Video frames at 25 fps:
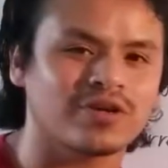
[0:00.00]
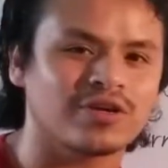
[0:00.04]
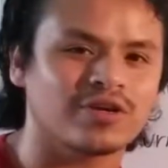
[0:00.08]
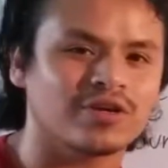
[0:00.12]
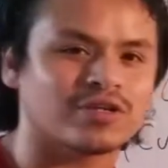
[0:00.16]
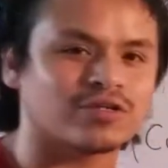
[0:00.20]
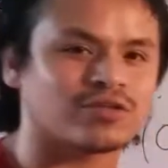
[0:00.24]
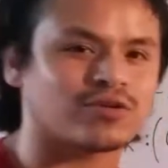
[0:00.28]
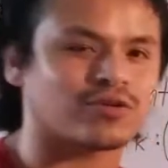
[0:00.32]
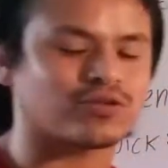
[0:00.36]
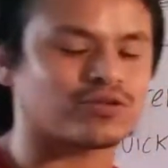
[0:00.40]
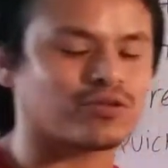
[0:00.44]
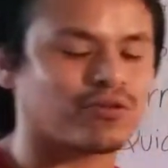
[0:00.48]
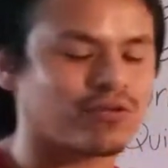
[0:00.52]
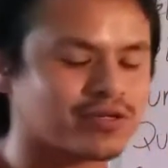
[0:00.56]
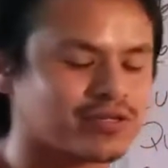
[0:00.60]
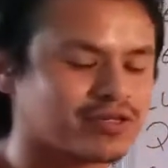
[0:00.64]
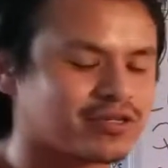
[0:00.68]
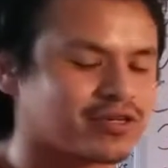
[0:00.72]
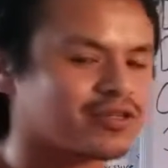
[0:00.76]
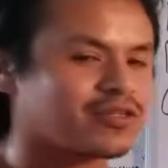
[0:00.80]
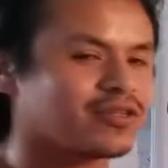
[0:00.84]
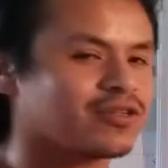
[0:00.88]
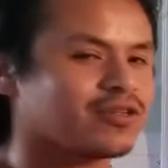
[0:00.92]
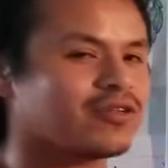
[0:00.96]
So it's always
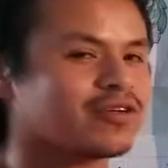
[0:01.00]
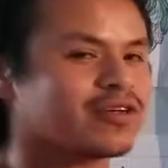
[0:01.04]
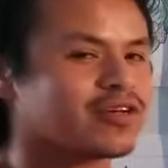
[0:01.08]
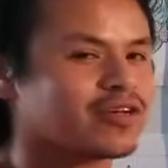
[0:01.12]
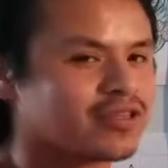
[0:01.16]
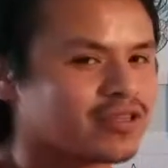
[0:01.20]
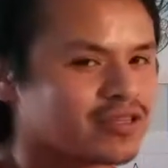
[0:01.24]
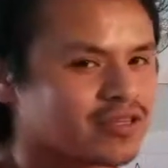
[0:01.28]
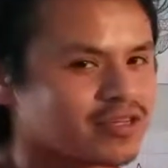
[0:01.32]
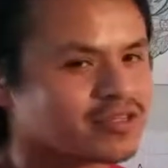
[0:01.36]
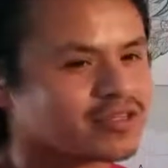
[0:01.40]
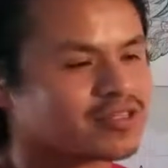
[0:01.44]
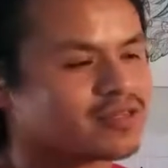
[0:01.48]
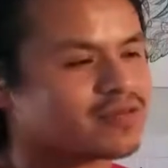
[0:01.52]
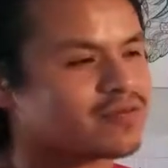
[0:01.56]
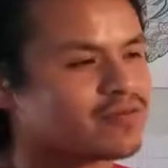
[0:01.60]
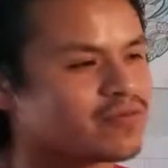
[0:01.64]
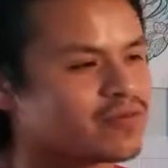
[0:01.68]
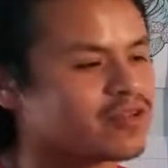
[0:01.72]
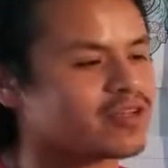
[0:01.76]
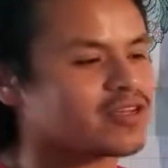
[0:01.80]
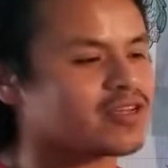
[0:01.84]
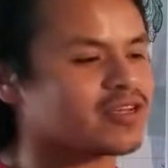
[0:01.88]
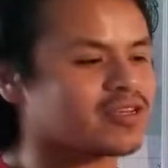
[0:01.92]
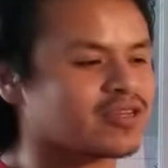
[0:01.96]
good to look at this and
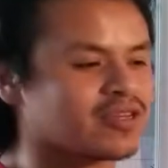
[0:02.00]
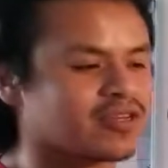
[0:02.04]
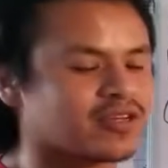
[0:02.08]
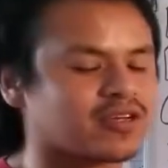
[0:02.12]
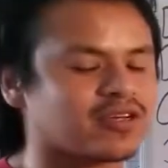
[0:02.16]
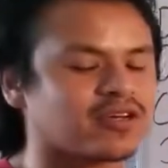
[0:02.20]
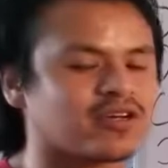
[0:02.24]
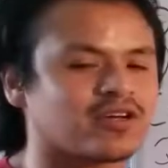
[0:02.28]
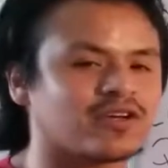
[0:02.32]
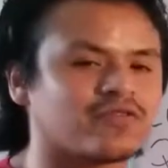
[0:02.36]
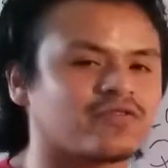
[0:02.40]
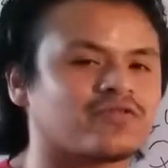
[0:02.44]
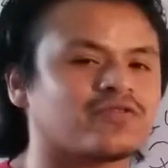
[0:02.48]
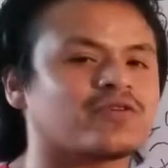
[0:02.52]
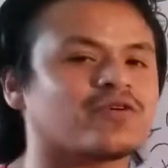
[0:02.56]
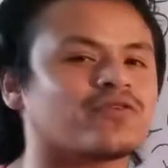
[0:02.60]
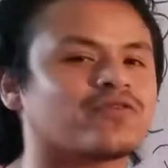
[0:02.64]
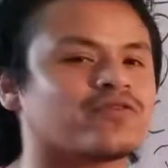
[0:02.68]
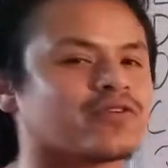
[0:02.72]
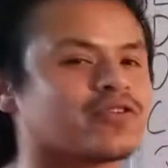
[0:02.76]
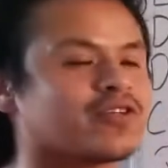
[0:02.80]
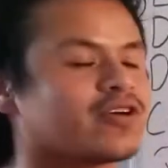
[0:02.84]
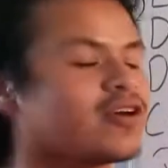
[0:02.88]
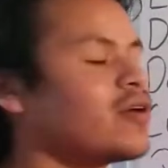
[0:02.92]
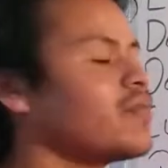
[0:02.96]
really get a feel
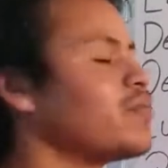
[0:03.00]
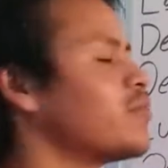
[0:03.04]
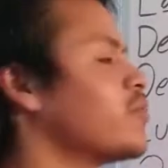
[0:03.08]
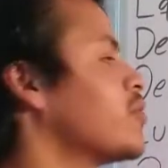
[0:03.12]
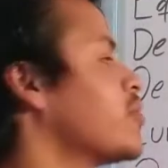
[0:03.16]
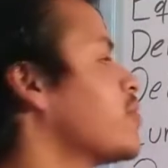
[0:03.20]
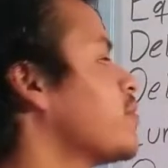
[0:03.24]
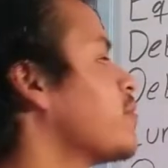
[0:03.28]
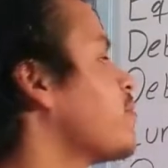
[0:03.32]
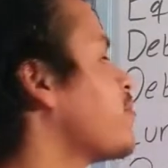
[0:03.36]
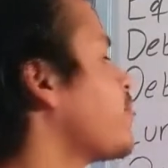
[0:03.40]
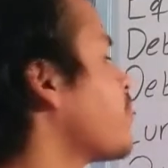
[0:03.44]
for the company.